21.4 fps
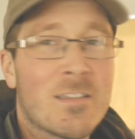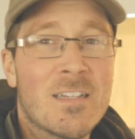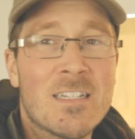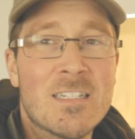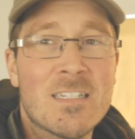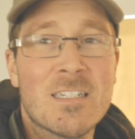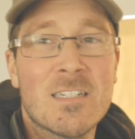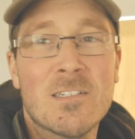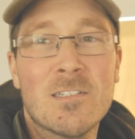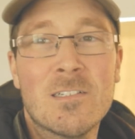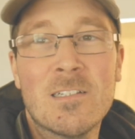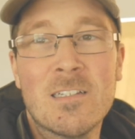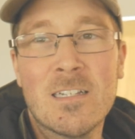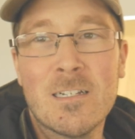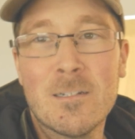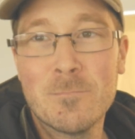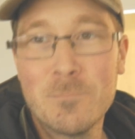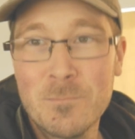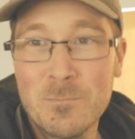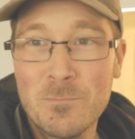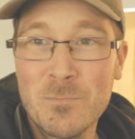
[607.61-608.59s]
That's
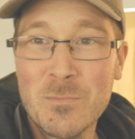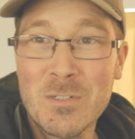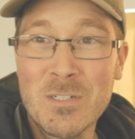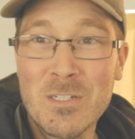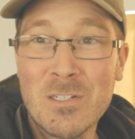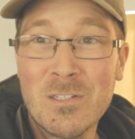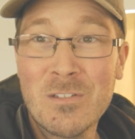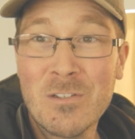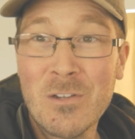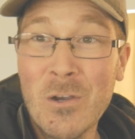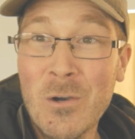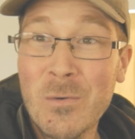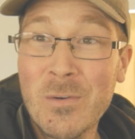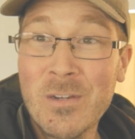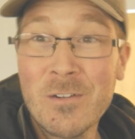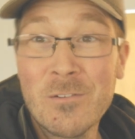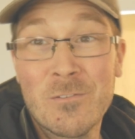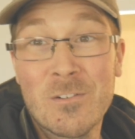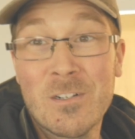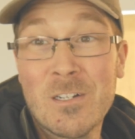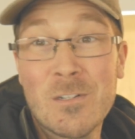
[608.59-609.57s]
still
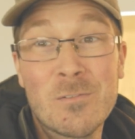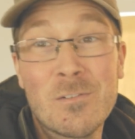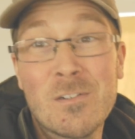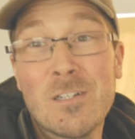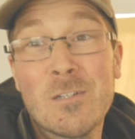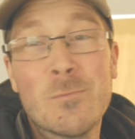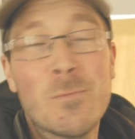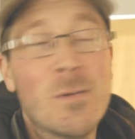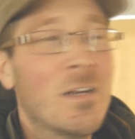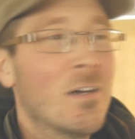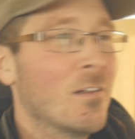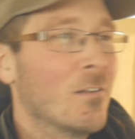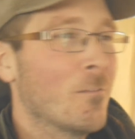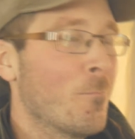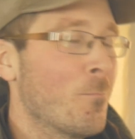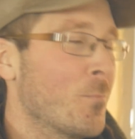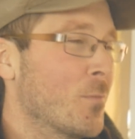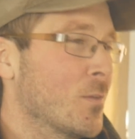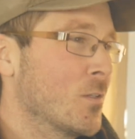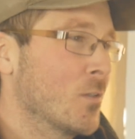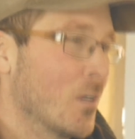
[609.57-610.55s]
going really, really
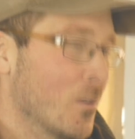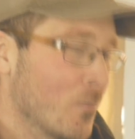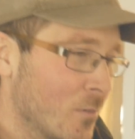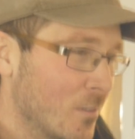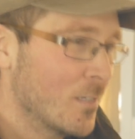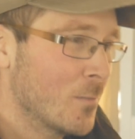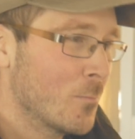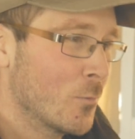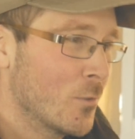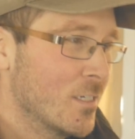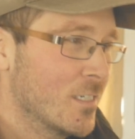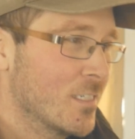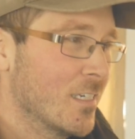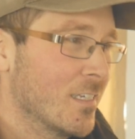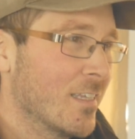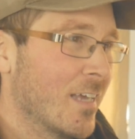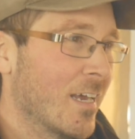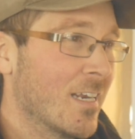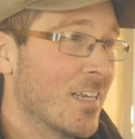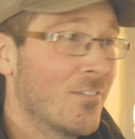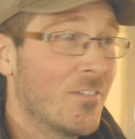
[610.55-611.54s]
well. So I really appreciate
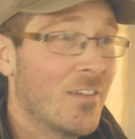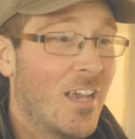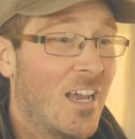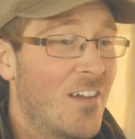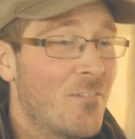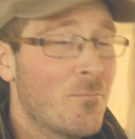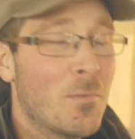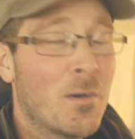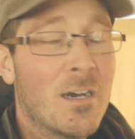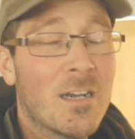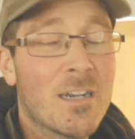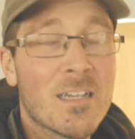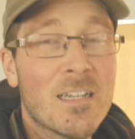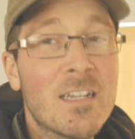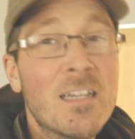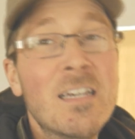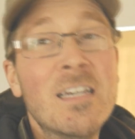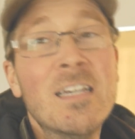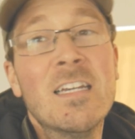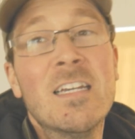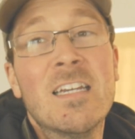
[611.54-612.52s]
that. If you have bought
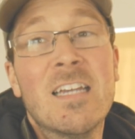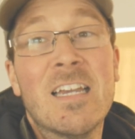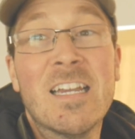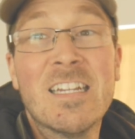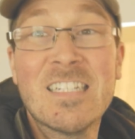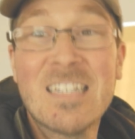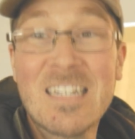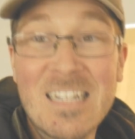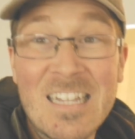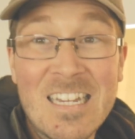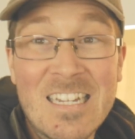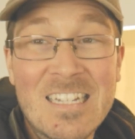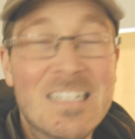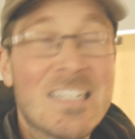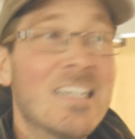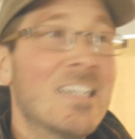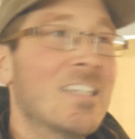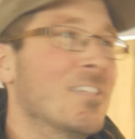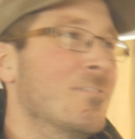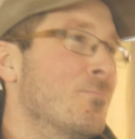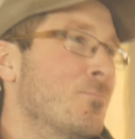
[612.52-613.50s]
it and you liked
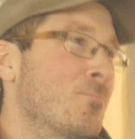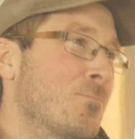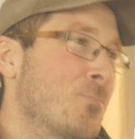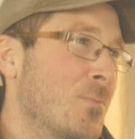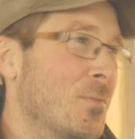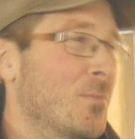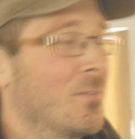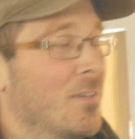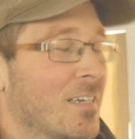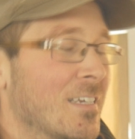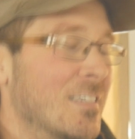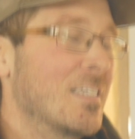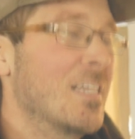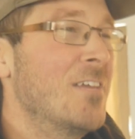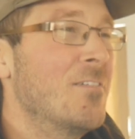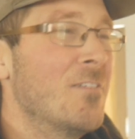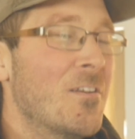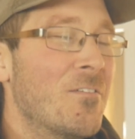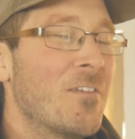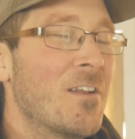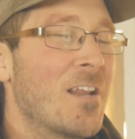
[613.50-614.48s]
it, I guess
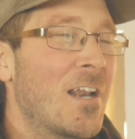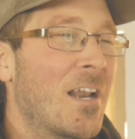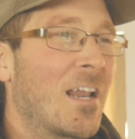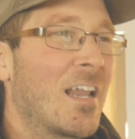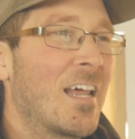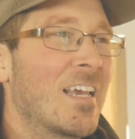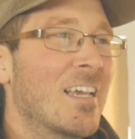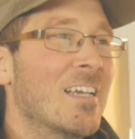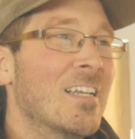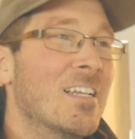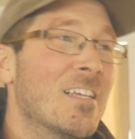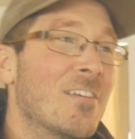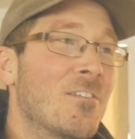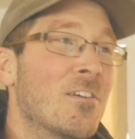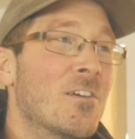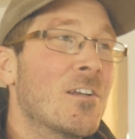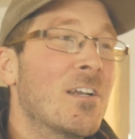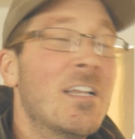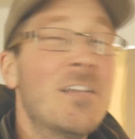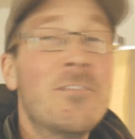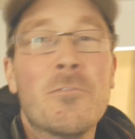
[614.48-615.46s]
even if you didn't like it, if you
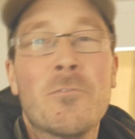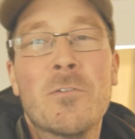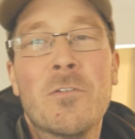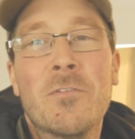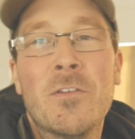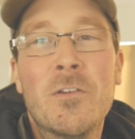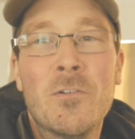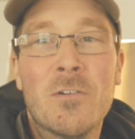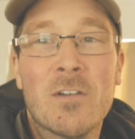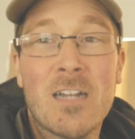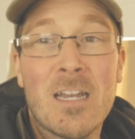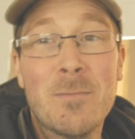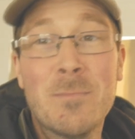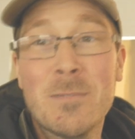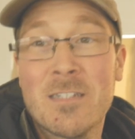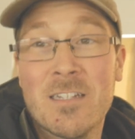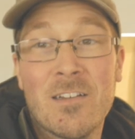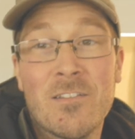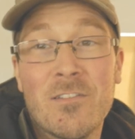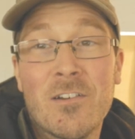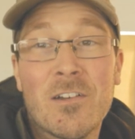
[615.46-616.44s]
could leave a review on
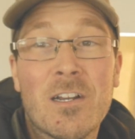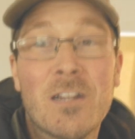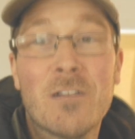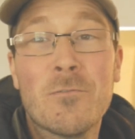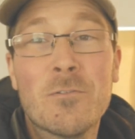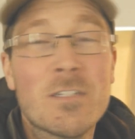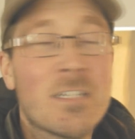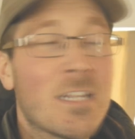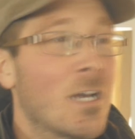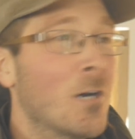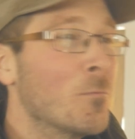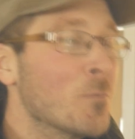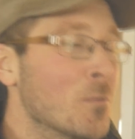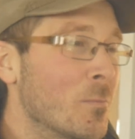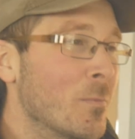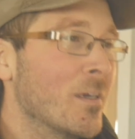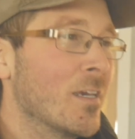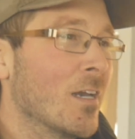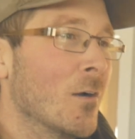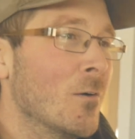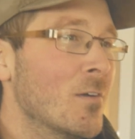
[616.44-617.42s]
Amazon, that always helps
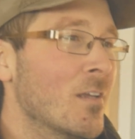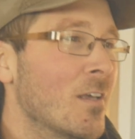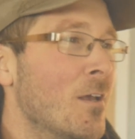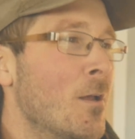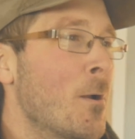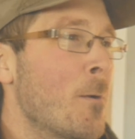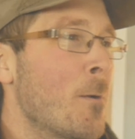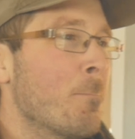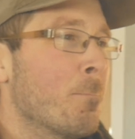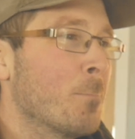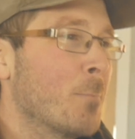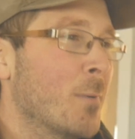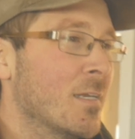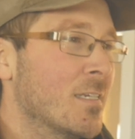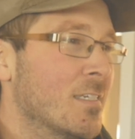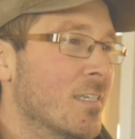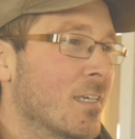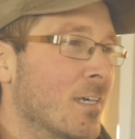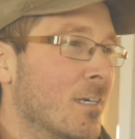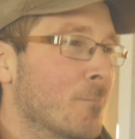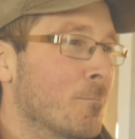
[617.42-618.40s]
me out.
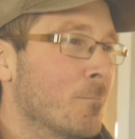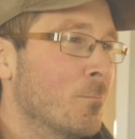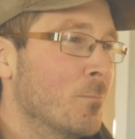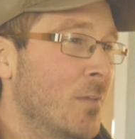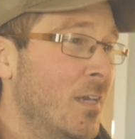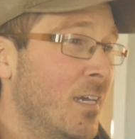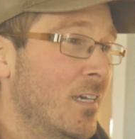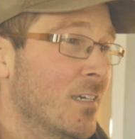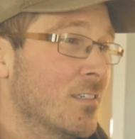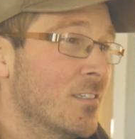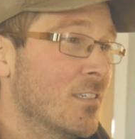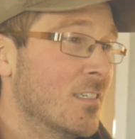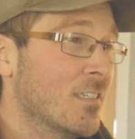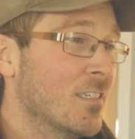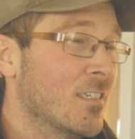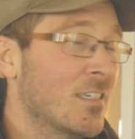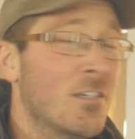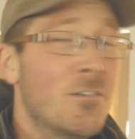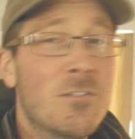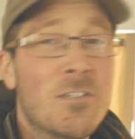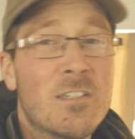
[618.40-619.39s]
But yeah, just
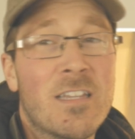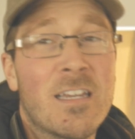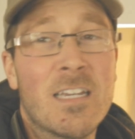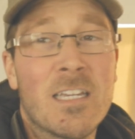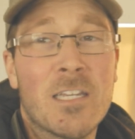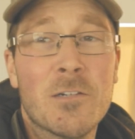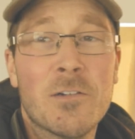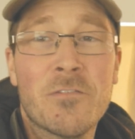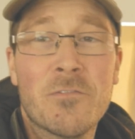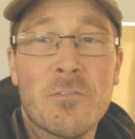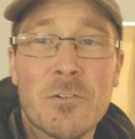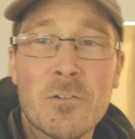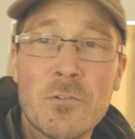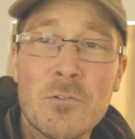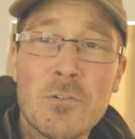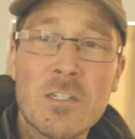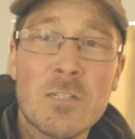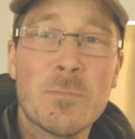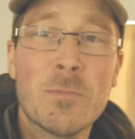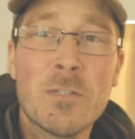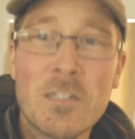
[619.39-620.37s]
a huge thank you everyone who
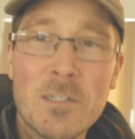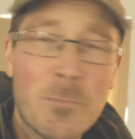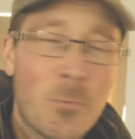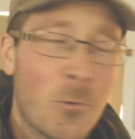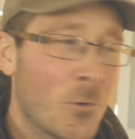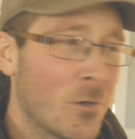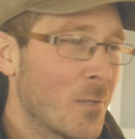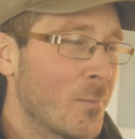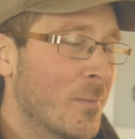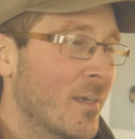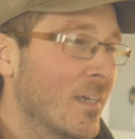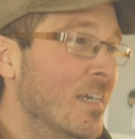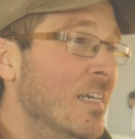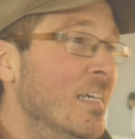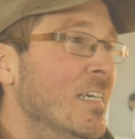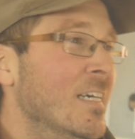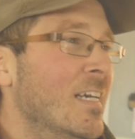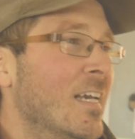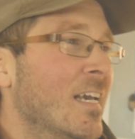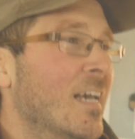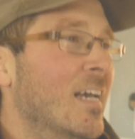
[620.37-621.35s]
has been supporting me
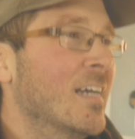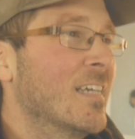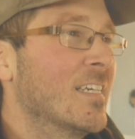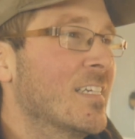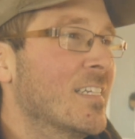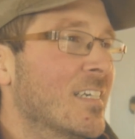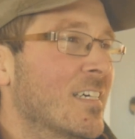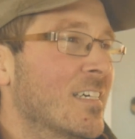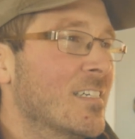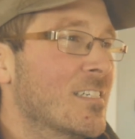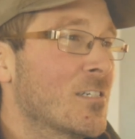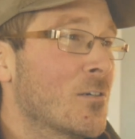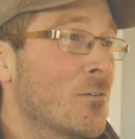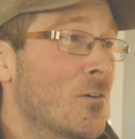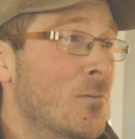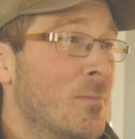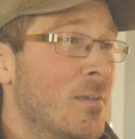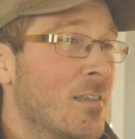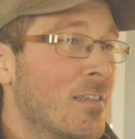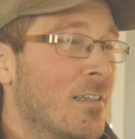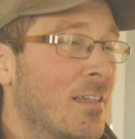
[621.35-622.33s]
and
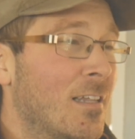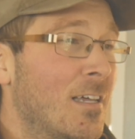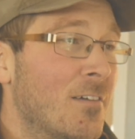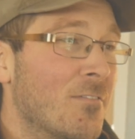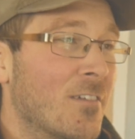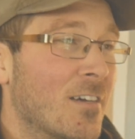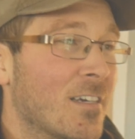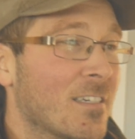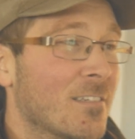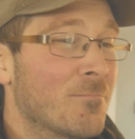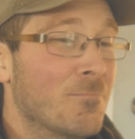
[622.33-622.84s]
showing me the love.